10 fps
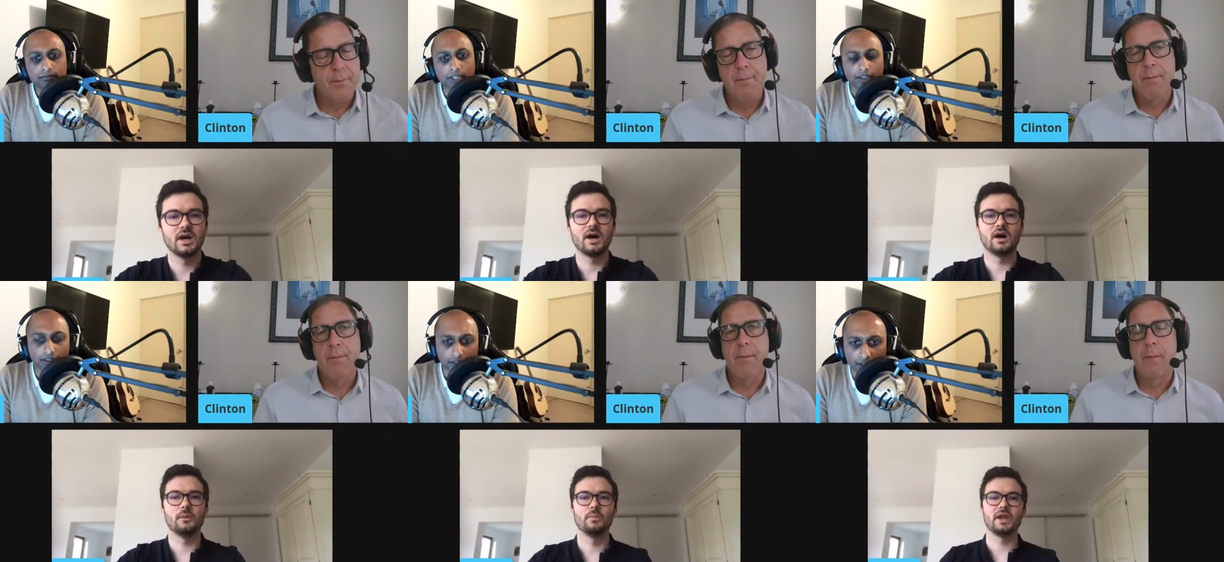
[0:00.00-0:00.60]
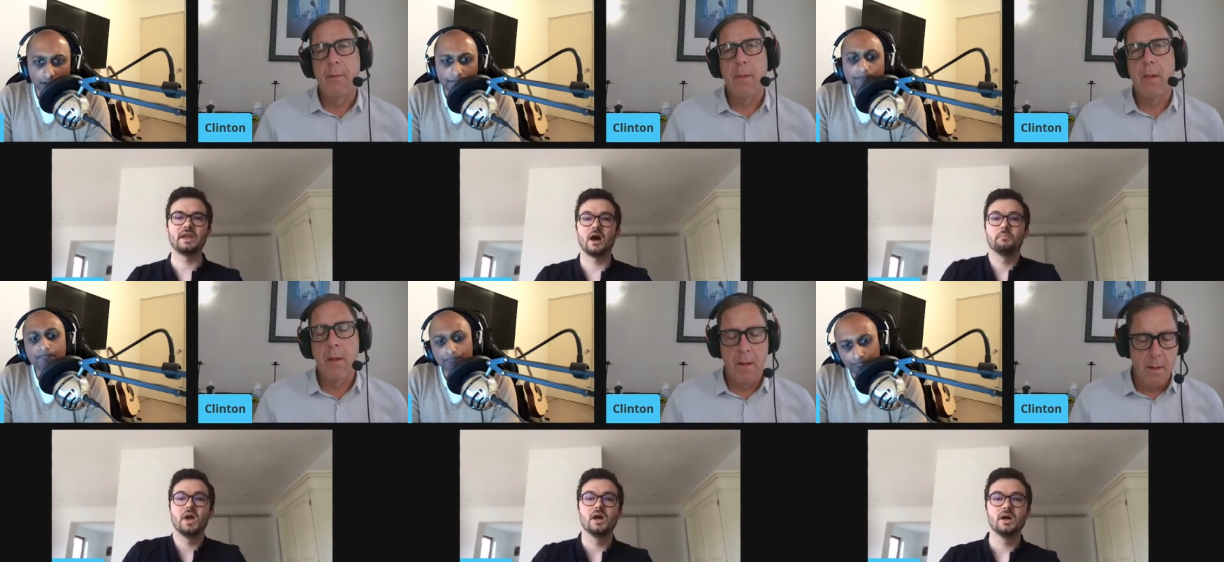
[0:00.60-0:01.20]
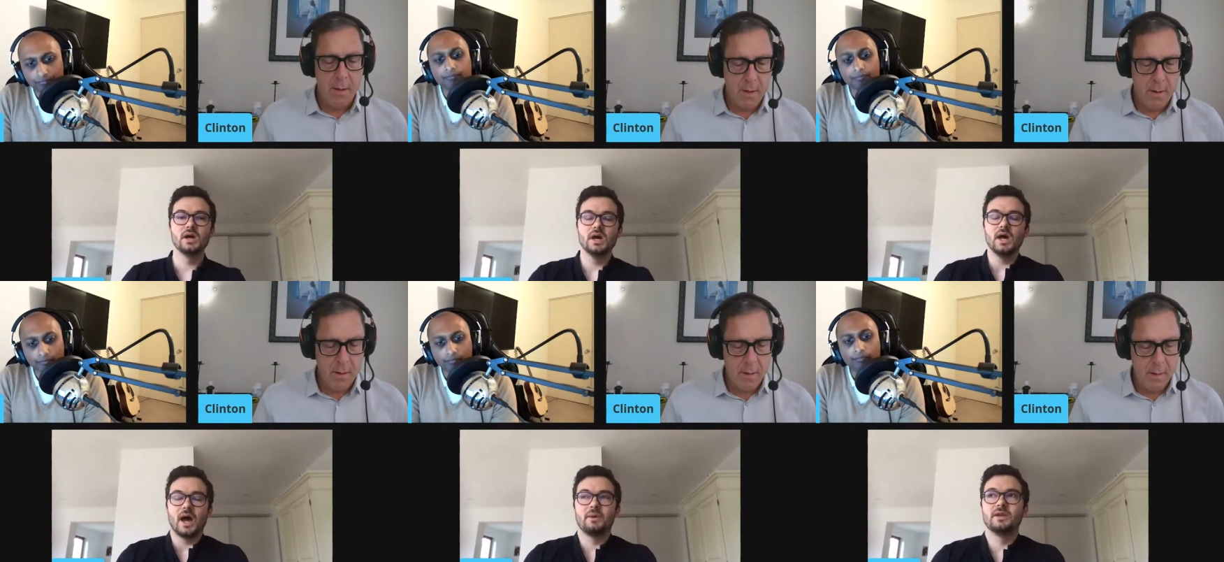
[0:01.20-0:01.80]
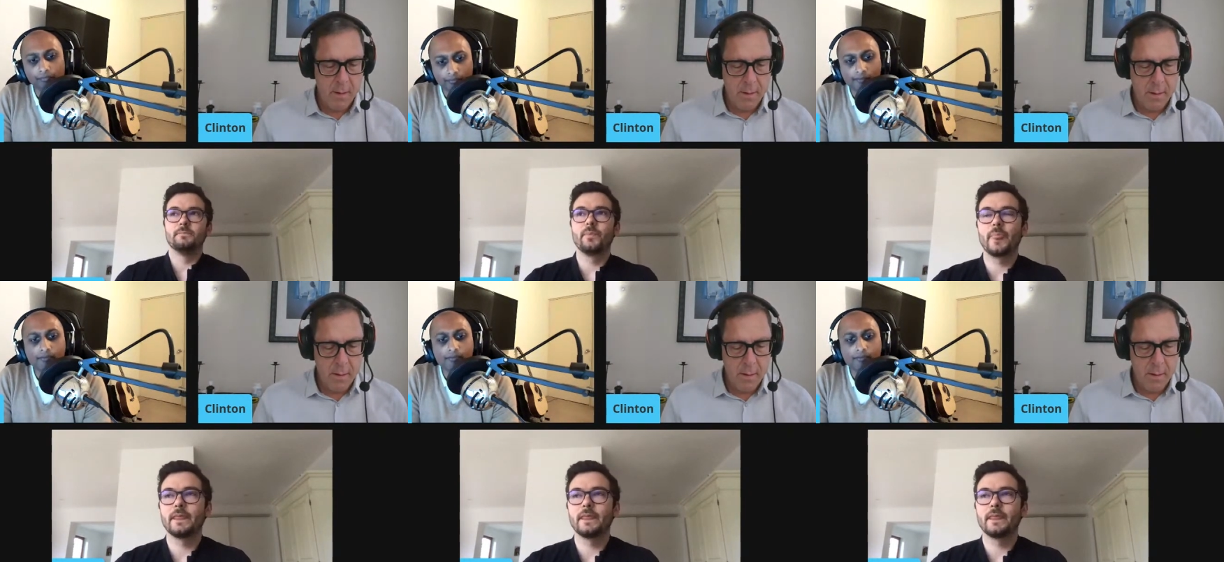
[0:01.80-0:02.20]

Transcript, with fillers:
Speaker 1: um, I say, yeah. yeah i mean